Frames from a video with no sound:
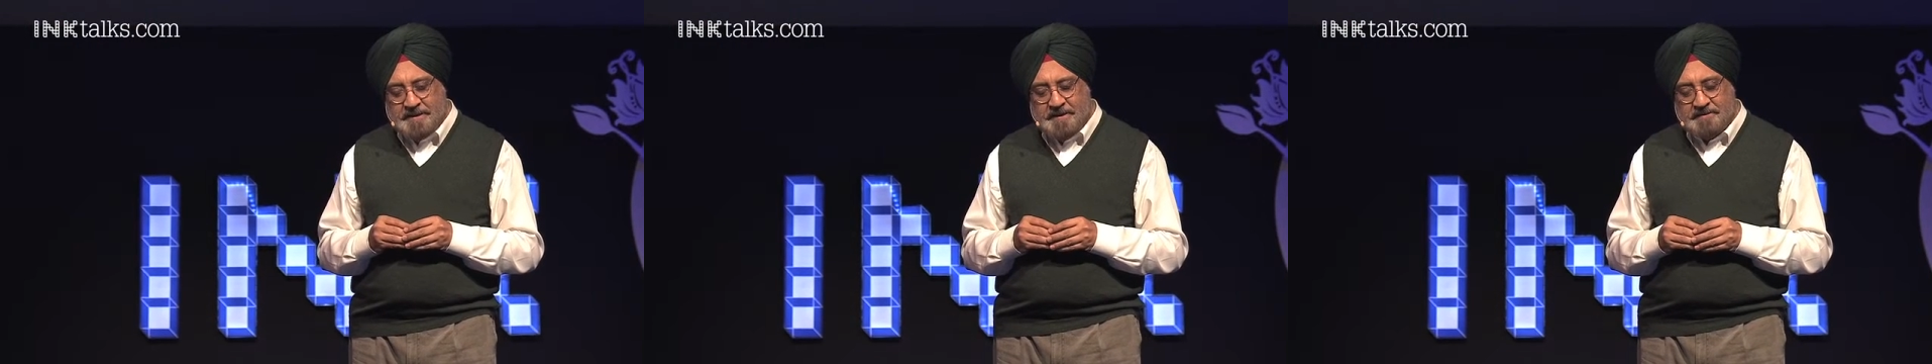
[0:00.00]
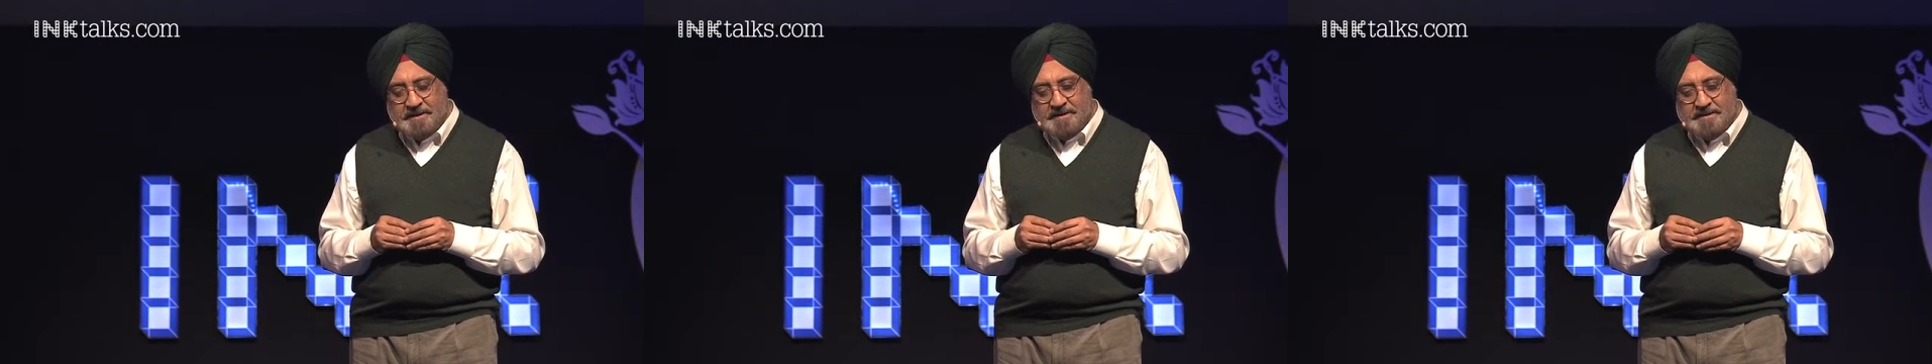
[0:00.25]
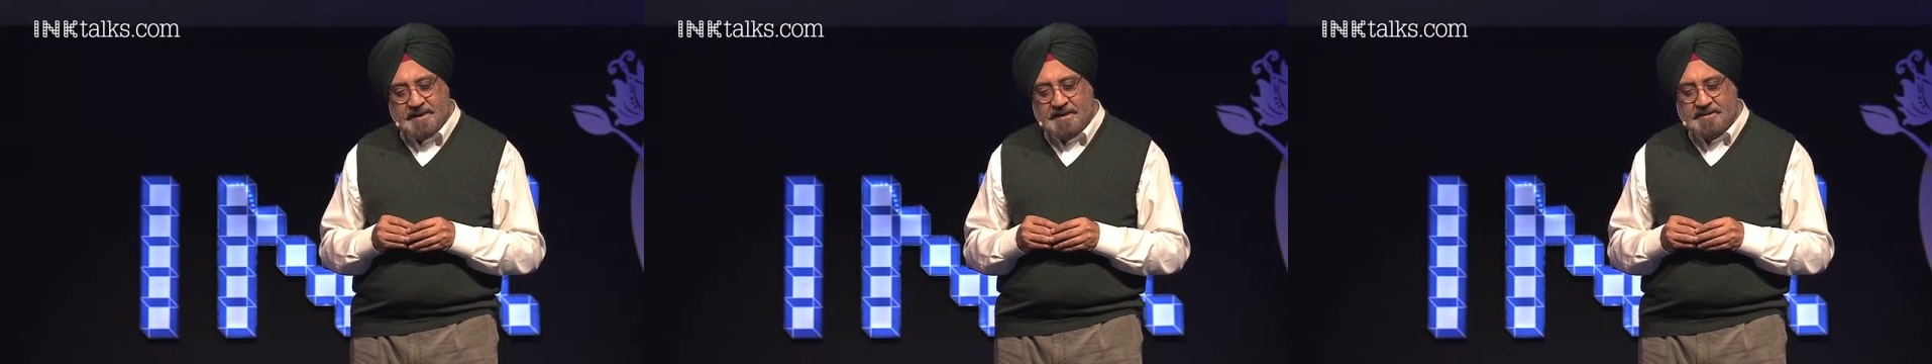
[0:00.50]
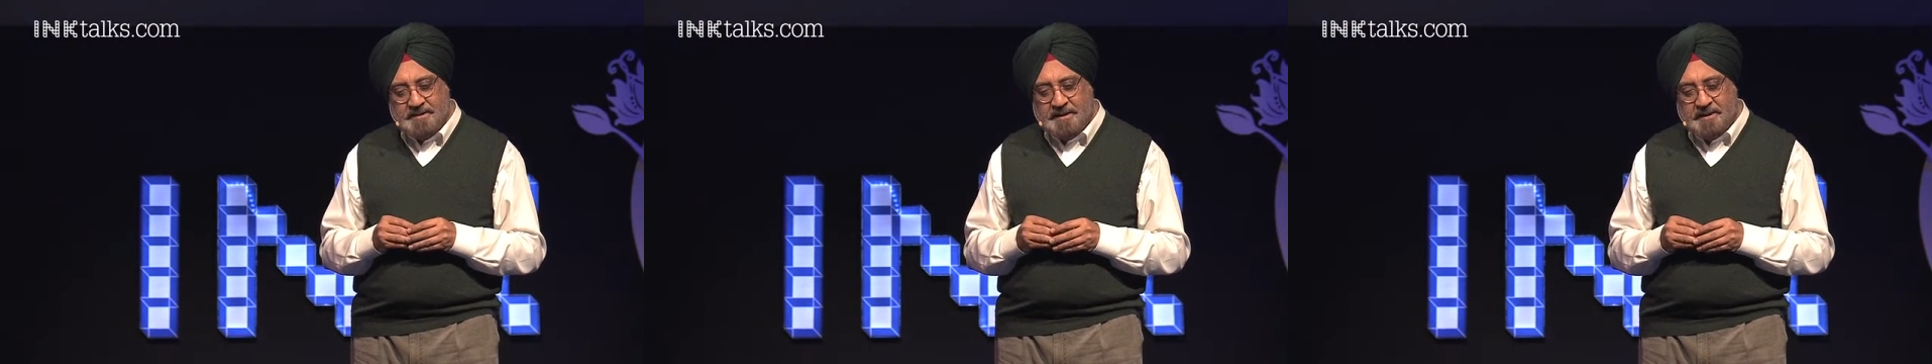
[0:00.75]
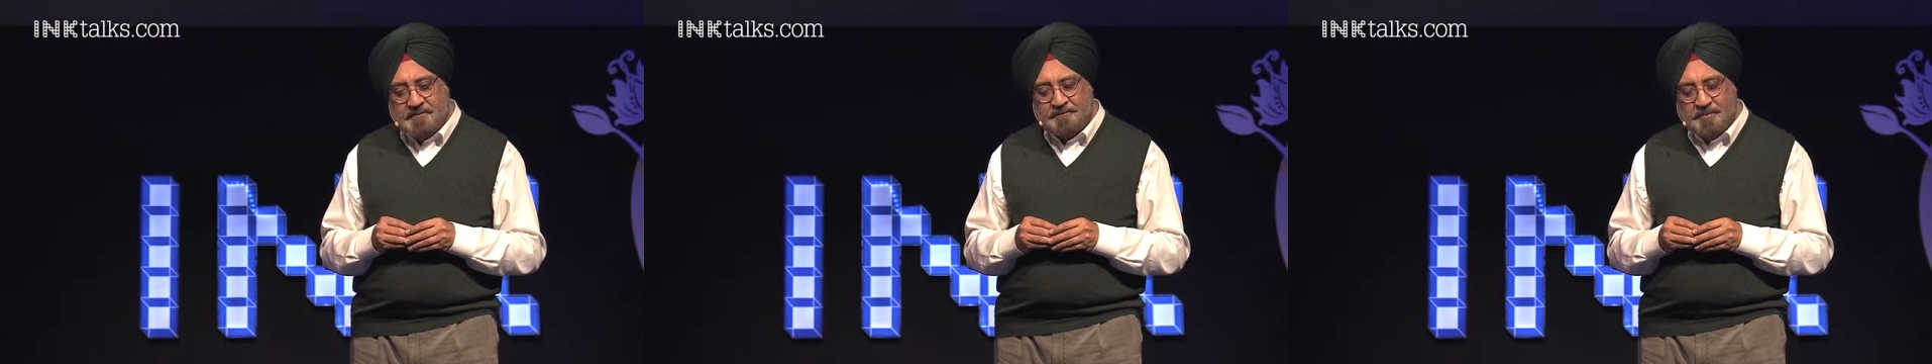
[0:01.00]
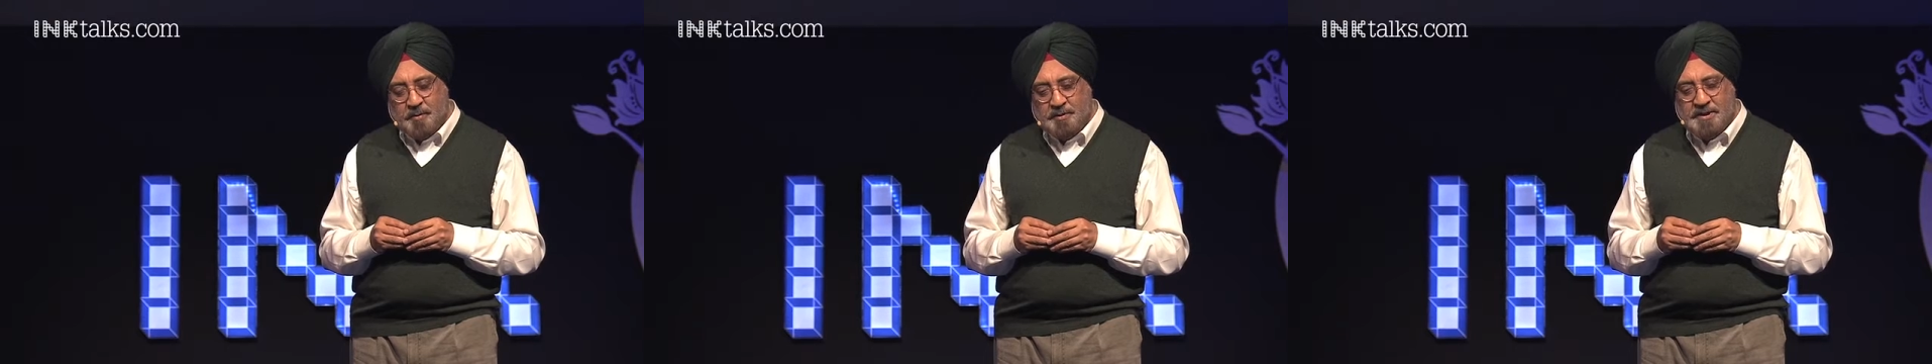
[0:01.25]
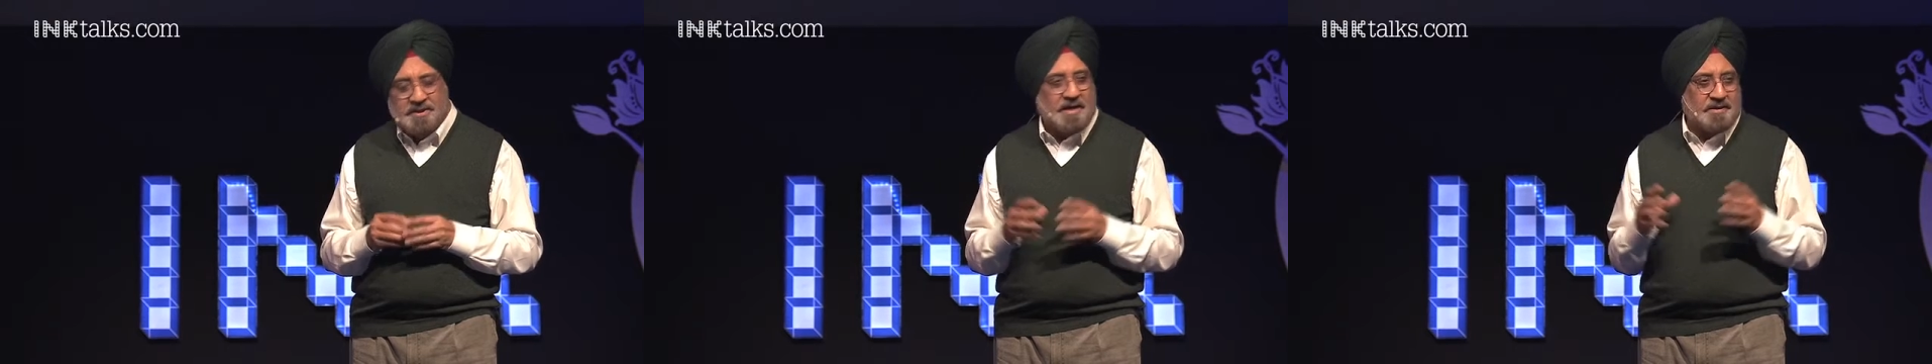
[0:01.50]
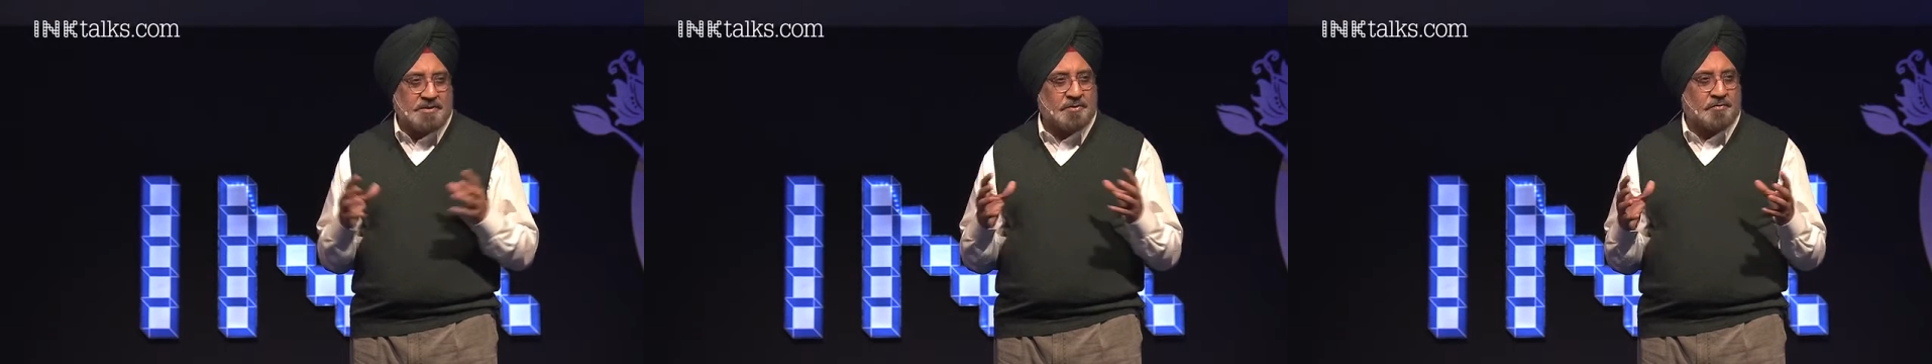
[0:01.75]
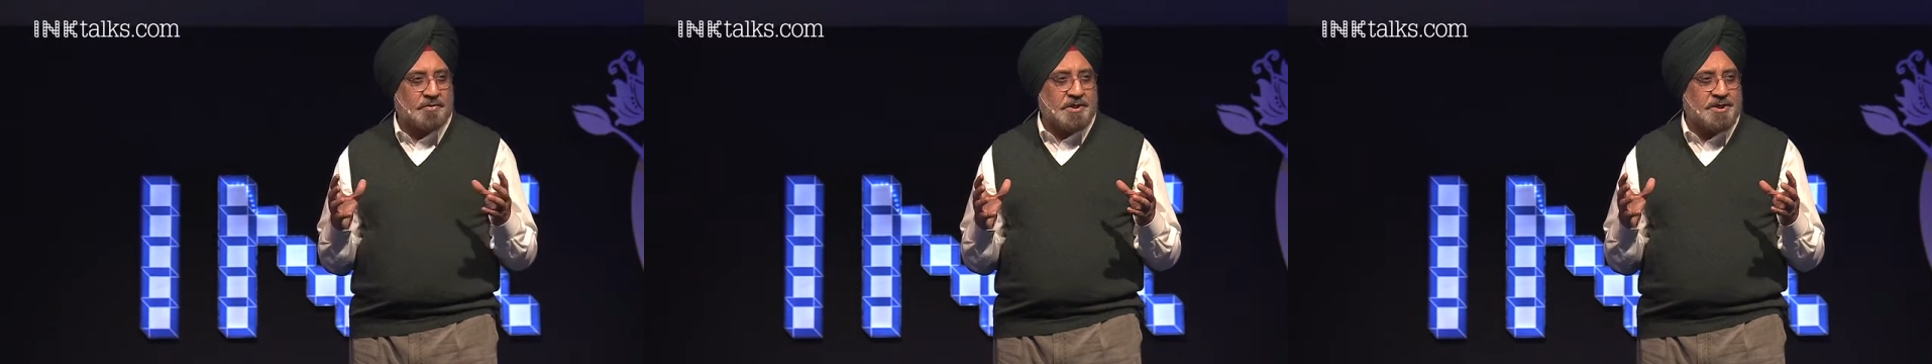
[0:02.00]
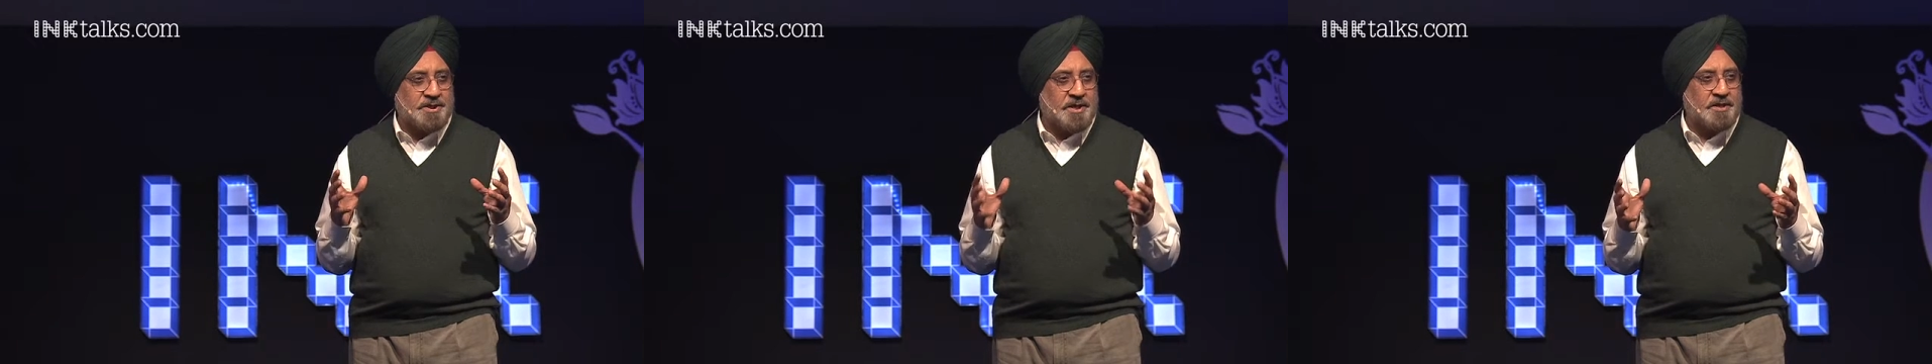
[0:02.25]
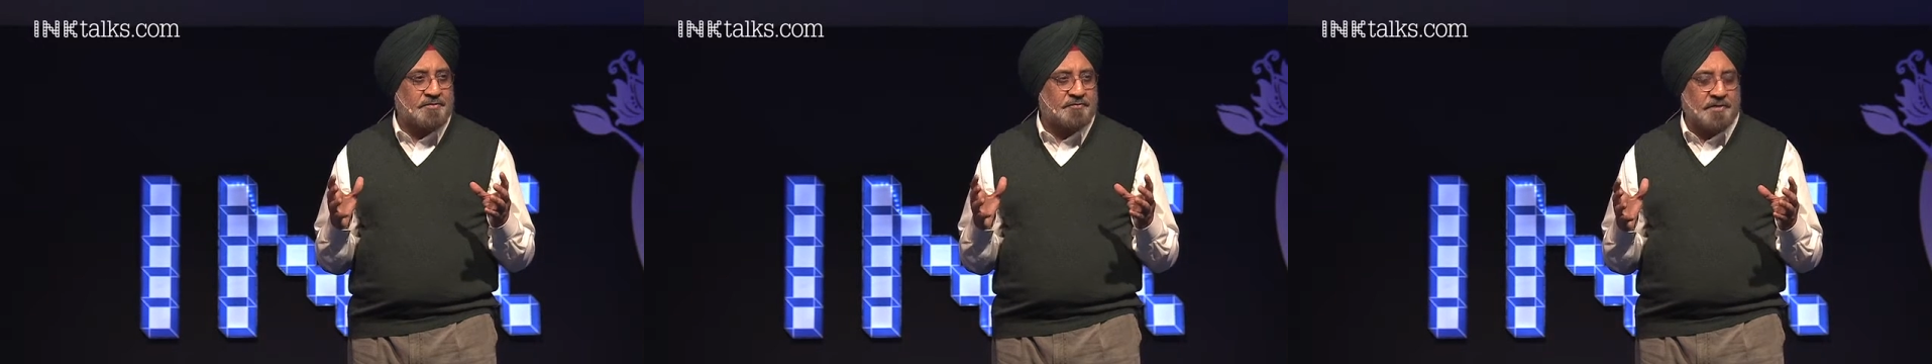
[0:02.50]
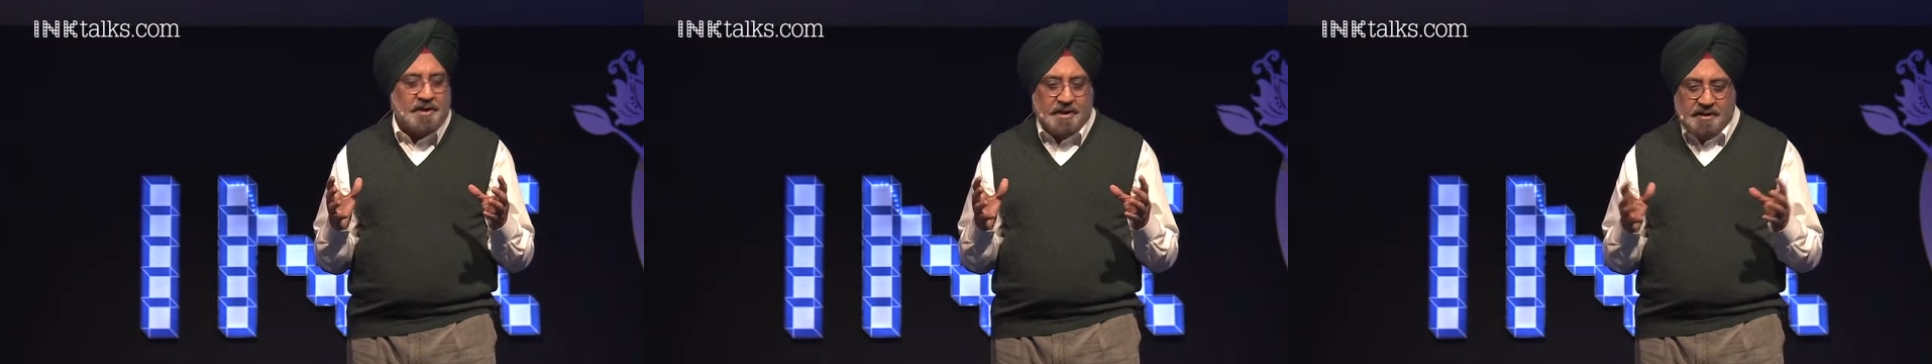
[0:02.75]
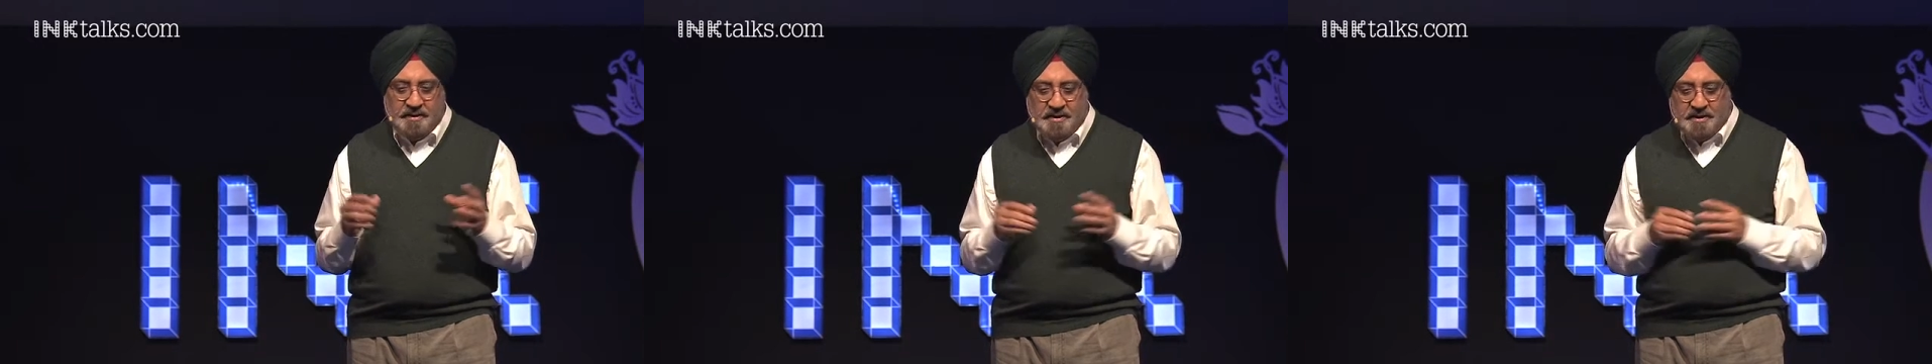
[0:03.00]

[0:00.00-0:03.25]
a rather sort of distinct feeling